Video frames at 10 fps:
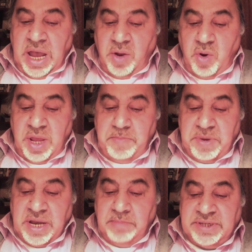How do they
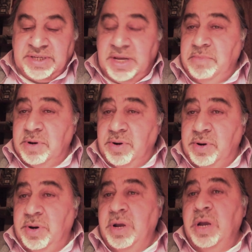become
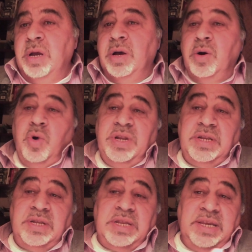similar or
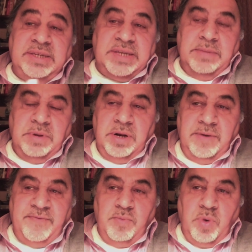
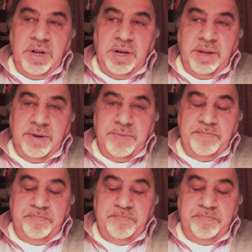dissimilar from one another?